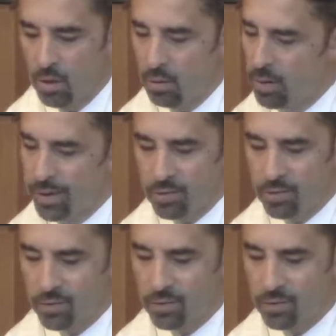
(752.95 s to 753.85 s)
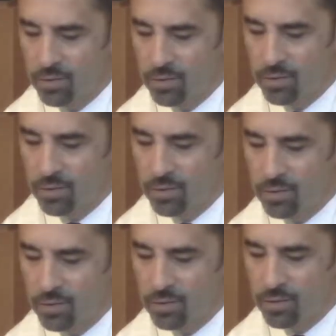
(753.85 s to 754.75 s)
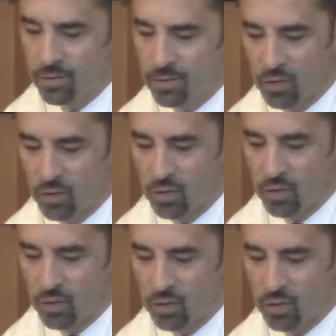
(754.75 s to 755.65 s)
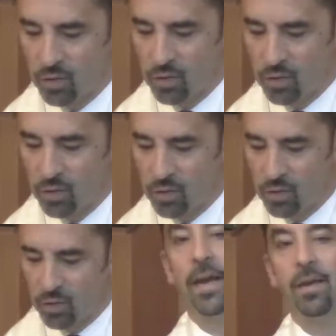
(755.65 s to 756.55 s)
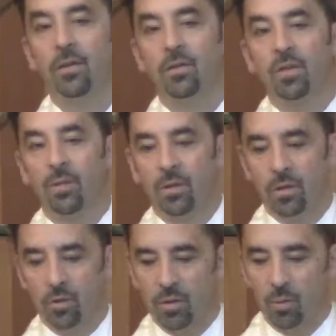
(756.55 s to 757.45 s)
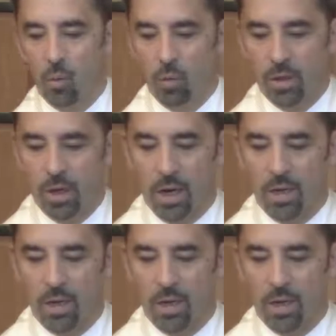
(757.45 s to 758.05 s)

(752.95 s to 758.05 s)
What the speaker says: Racism is wrong whether it seeps into explicit anti-Semitism or not.